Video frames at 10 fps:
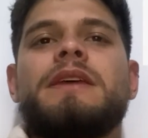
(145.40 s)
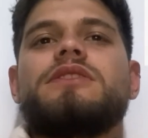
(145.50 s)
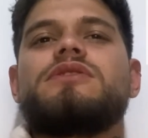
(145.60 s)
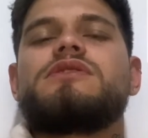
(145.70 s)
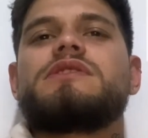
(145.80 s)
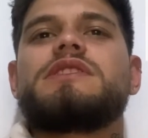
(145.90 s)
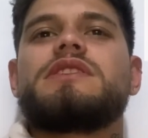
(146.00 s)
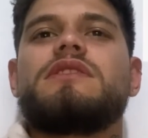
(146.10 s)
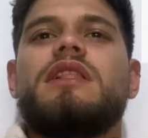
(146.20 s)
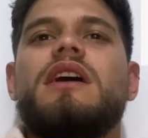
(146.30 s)
Newton's
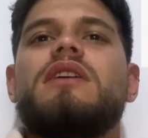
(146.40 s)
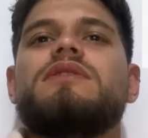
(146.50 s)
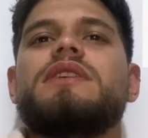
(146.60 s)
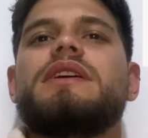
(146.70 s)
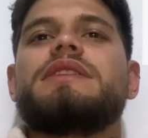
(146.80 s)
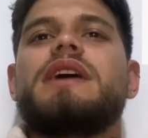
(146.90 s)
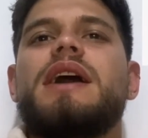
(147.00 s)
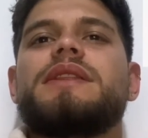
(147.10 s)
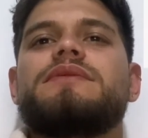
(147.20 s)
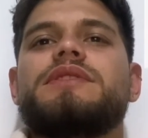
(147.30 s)
second law
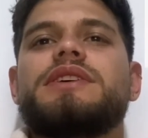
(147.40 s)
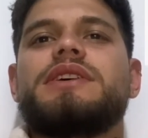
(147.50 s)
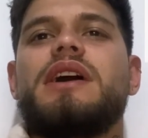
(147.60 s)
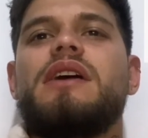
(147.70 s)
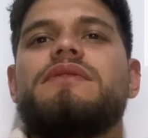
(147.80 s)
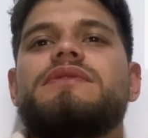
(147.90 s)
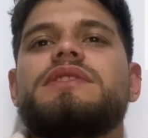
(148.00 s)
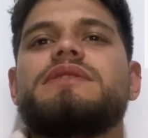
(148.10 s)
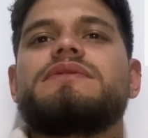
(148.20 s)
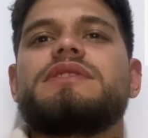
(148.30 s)
that we have
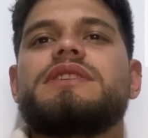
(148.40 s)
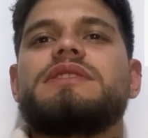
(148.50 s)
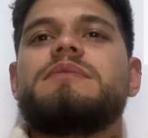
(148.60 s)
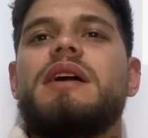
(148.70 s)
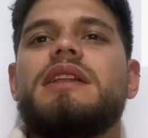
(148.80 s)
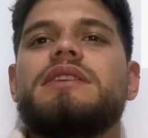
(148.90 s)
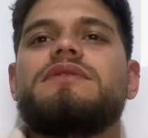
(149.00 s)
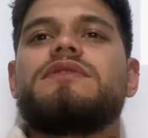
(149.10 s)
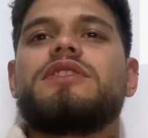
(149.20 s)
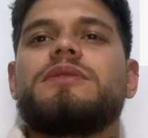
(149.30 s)
gives is valid
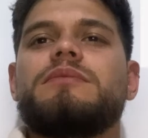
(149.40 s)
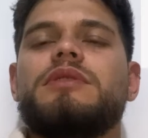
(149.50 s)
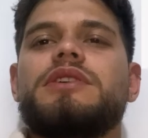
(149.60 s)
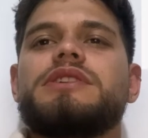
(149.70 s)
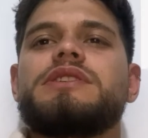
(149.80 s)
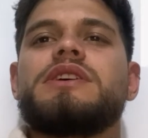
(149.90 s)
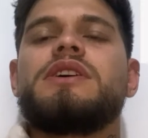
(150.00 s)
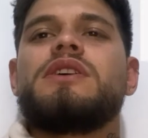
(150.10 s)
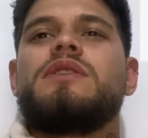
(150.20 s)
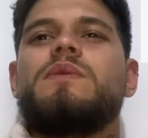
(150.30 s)
for bodies
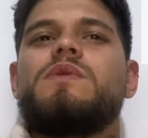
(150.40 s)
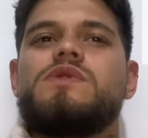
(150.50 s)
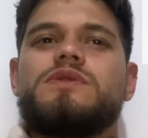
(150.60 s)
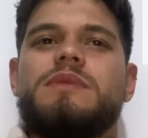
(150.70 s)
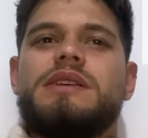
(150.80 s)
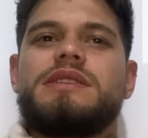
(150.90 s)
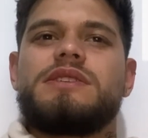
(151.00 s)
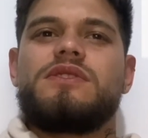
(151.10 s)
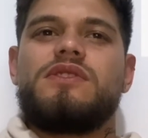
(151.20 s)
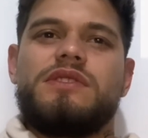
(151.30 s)
whose mass
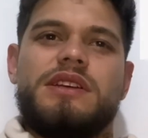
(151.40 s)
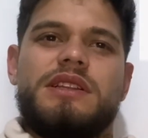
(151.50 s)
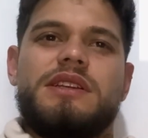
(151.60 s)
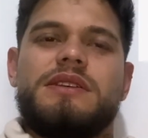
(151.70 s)
is constant.